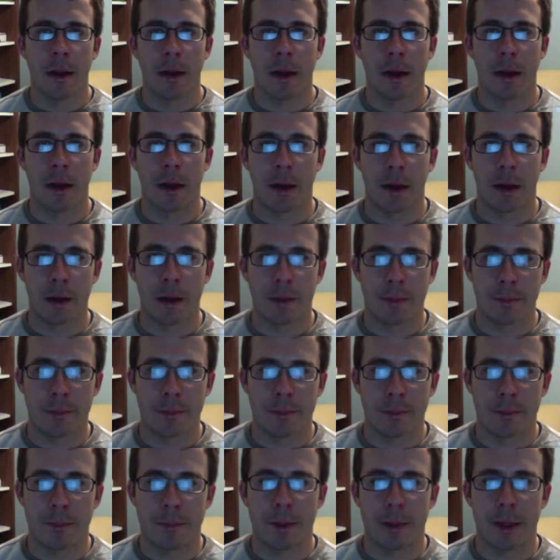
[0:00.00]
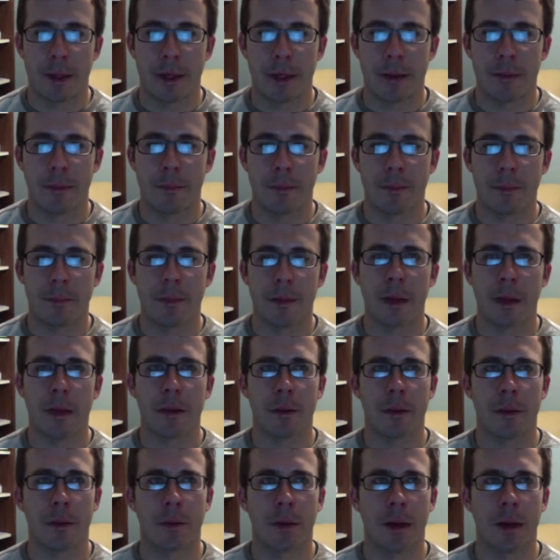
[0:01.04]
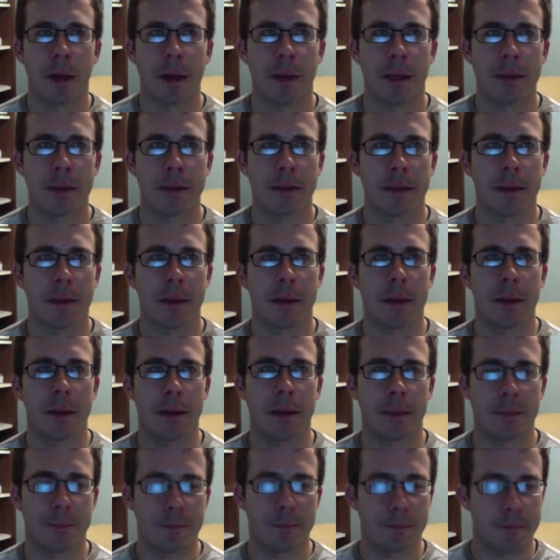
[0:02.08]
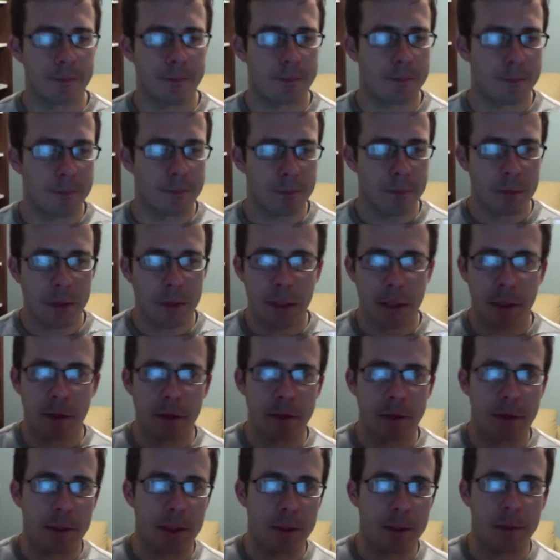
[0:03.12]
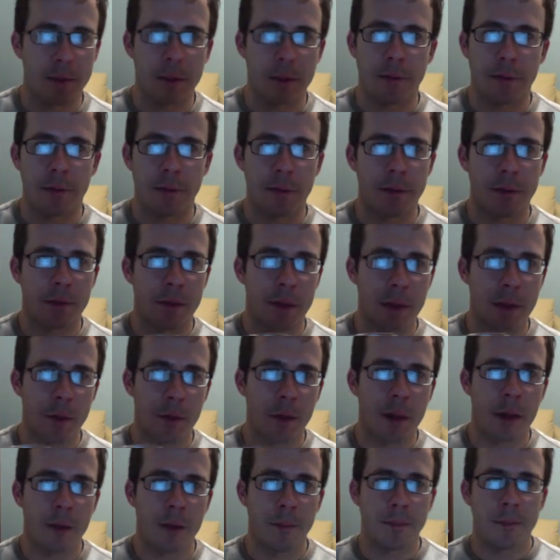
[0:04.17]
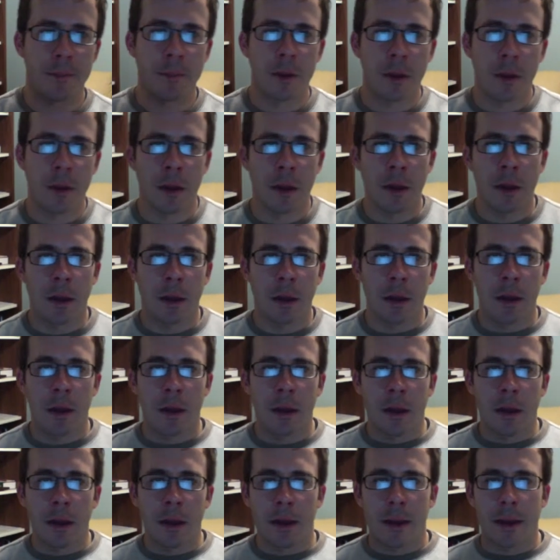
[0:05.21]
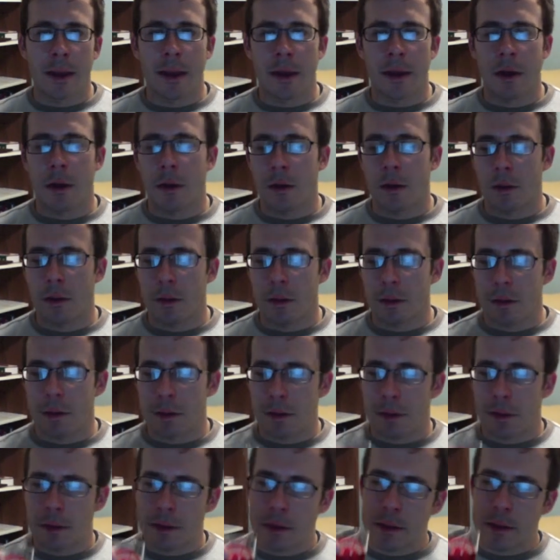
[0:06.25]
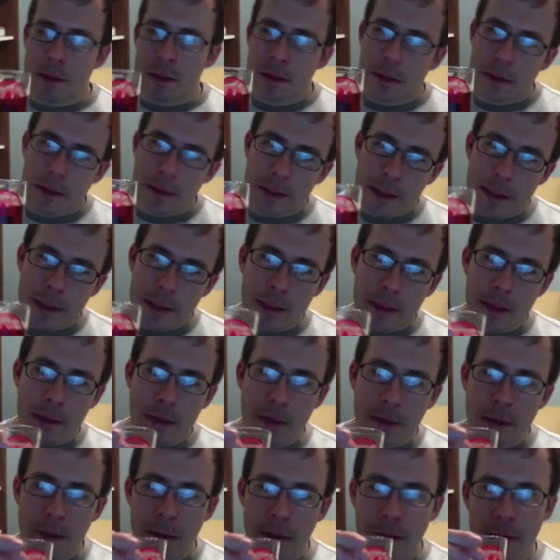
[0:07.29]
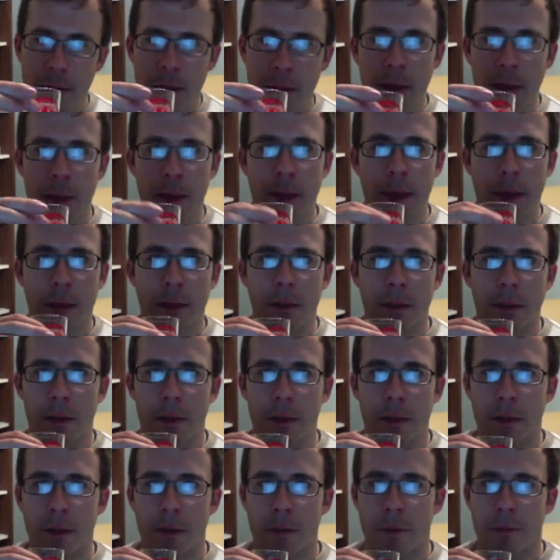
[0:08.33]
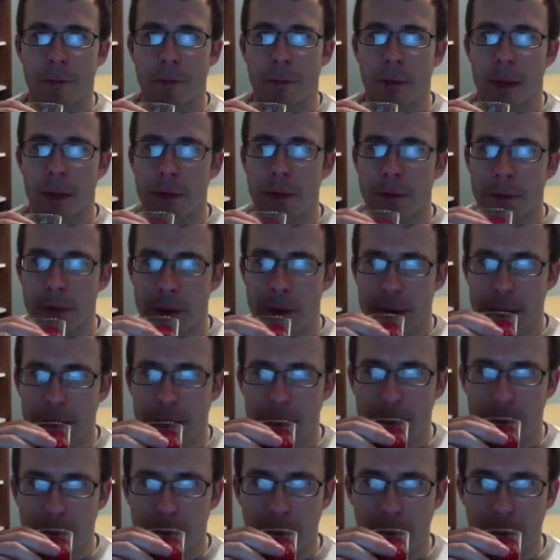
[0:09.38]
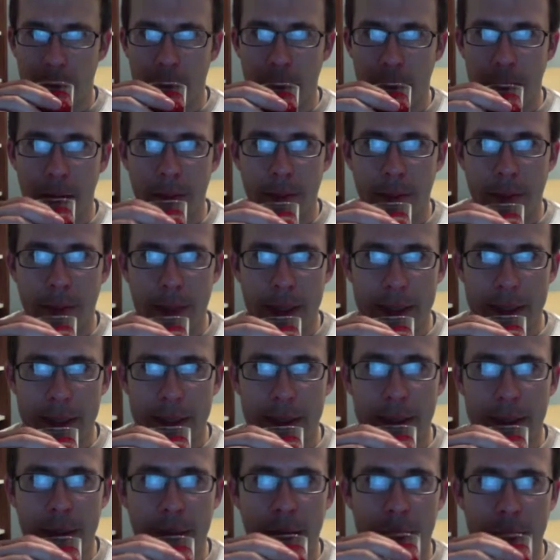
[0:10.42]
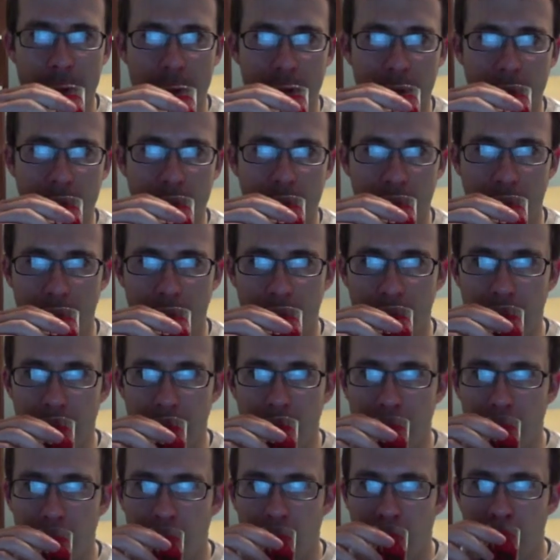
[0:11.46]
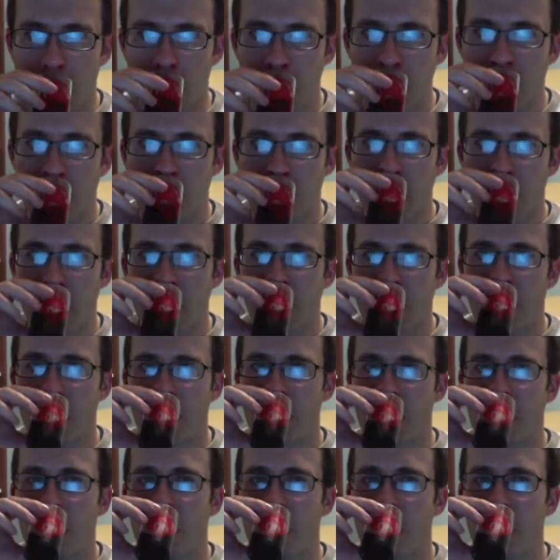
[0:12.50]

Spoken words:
side, um, but otherwise, seems to fit very well. Now, here in the flavor category, I may get knocked a little bit.